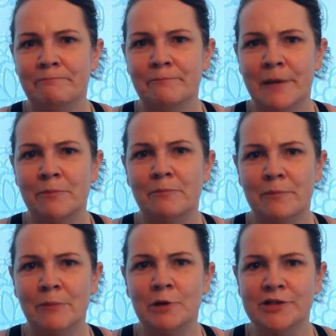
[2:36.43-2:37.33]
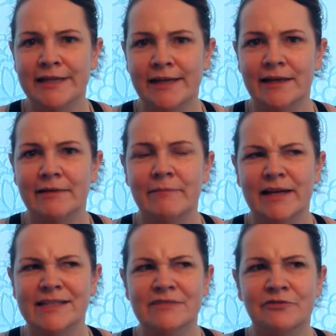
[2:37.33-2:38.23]
my, my body and I, I
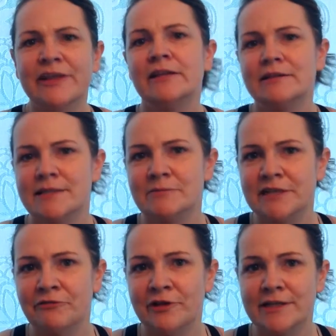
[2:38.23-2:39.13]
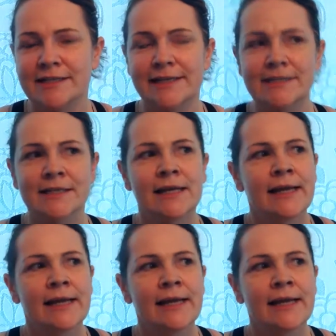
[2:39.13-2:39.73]
did feel some differences.